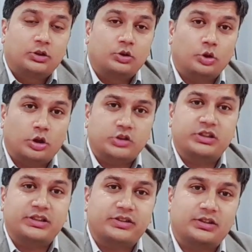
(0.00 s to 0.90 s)
not
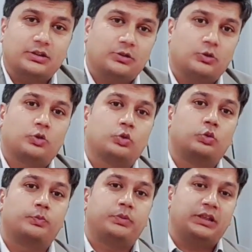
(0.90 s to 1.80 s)
just
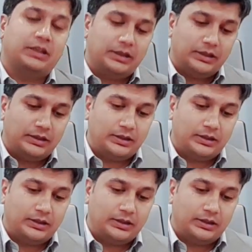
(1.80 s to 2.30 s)
to be